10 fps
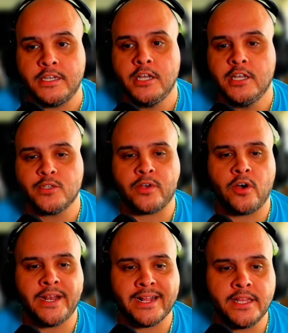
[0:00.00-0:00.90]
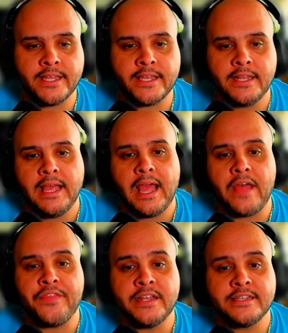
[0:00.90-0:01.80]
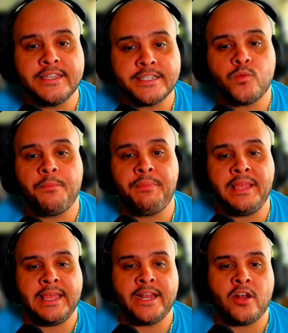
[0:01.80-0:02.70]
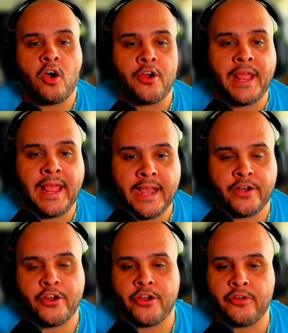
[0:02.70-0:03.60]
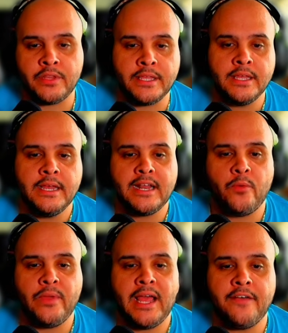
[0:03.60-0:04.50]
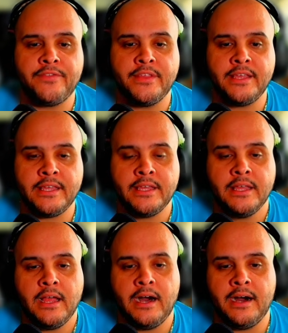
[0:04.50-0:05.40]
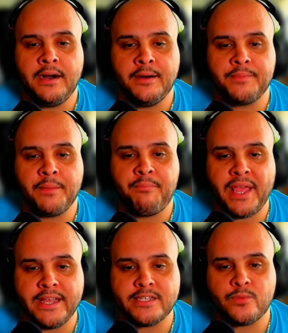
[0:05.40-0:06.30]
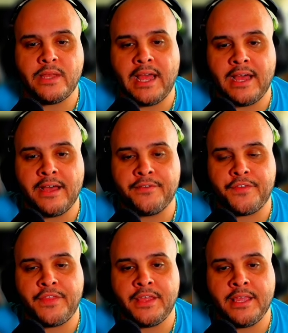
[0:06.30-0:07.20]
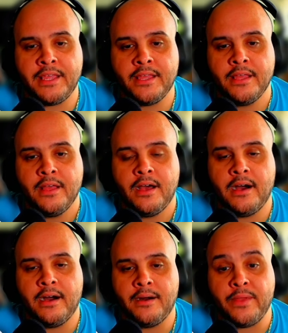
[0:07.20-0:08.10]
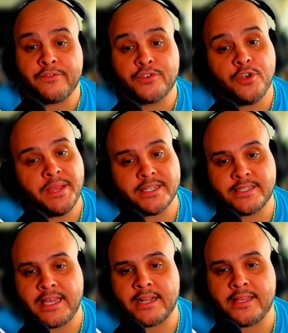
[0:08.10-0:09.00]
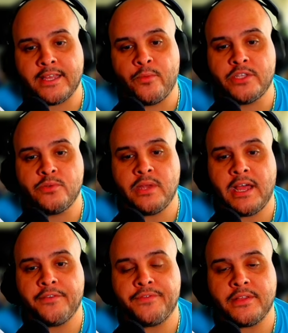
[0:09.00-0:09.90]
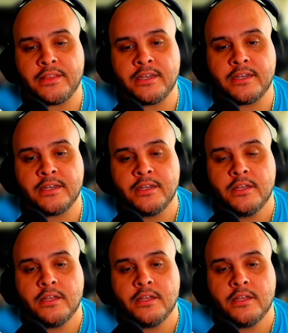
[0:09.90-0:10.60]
it. So we go ahead and click it, and then this will be in our hand currently. Now we have the base, we have 2 bases technically. We do have the